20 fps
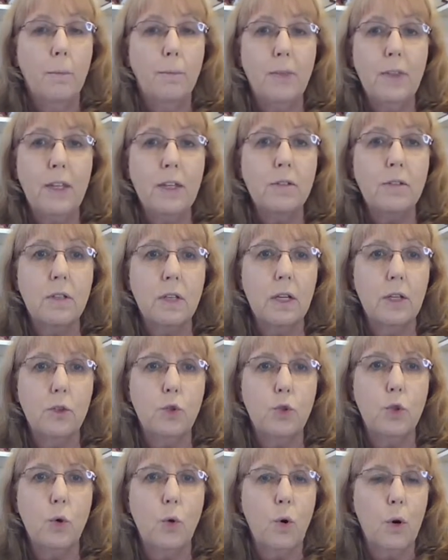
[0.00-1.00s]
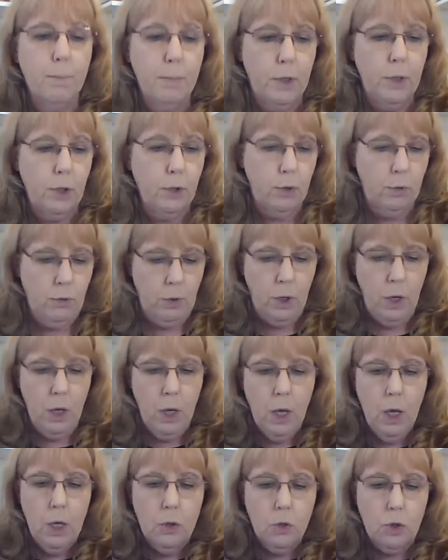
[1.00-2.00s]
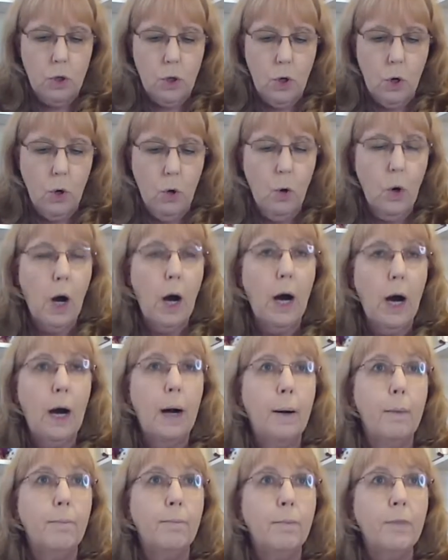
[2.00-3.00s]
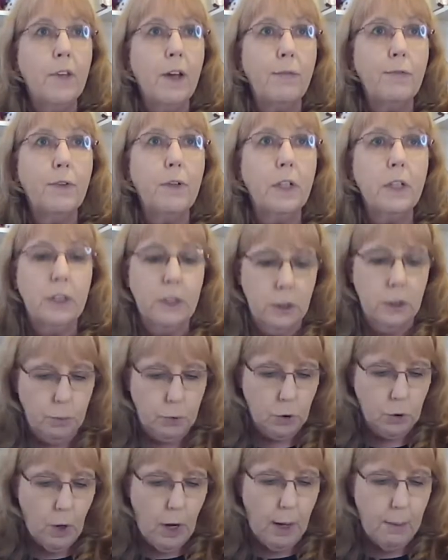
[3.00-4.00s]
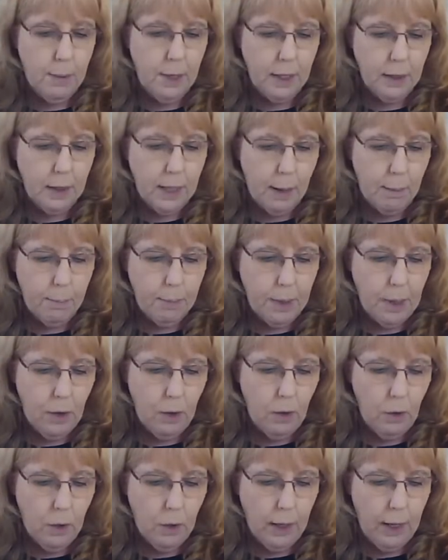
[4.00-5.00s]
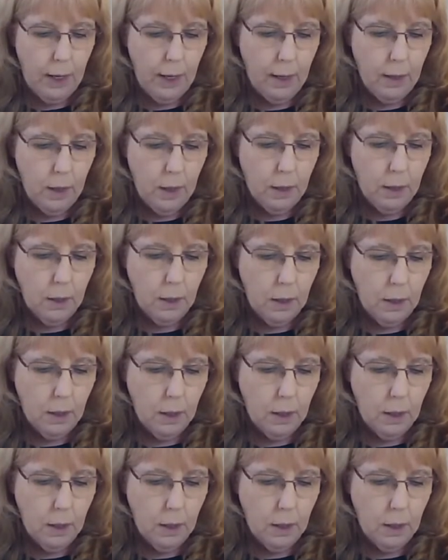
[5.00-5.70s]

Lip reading: This is your moon. So definitely subscribe, hit that bell, and